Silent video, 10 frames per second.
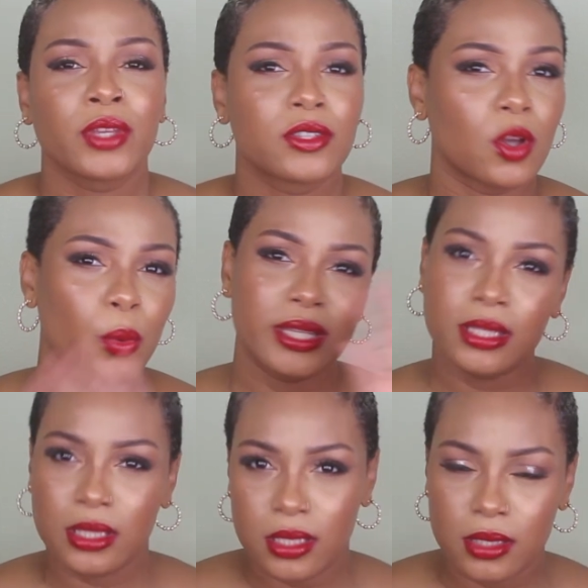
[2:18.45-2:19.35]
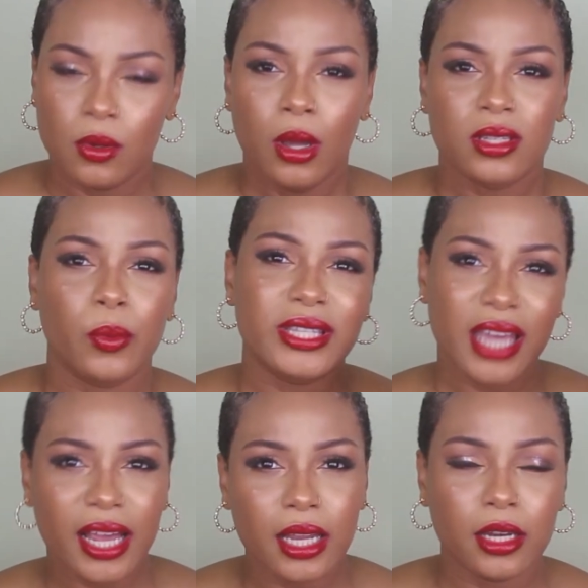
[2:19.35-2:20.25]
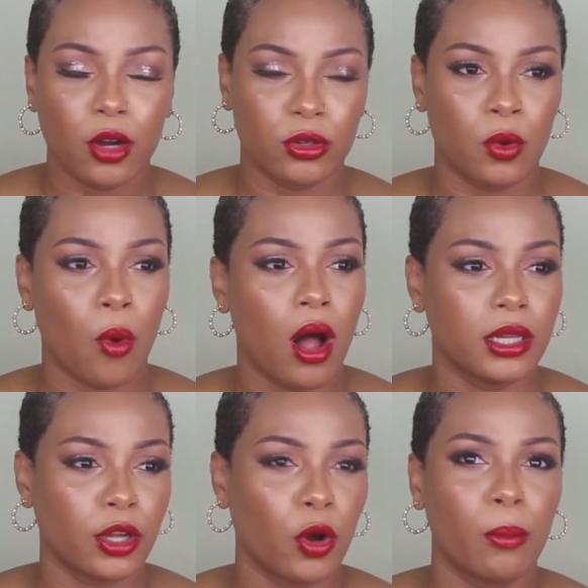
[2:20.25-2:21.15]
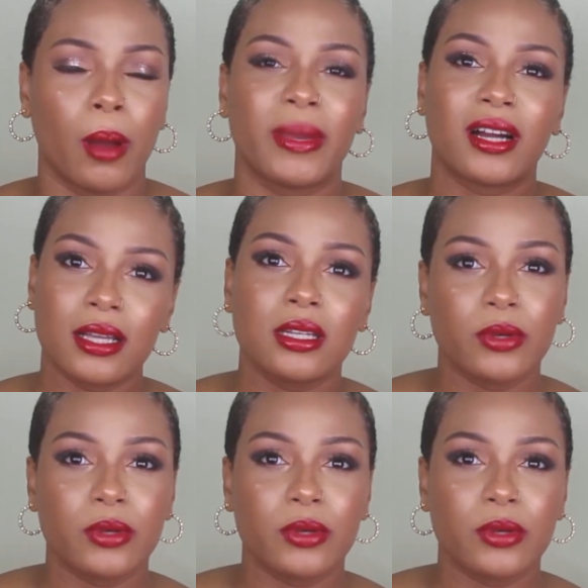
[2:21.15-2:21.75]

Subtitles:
So we're taking down the wall now, but because it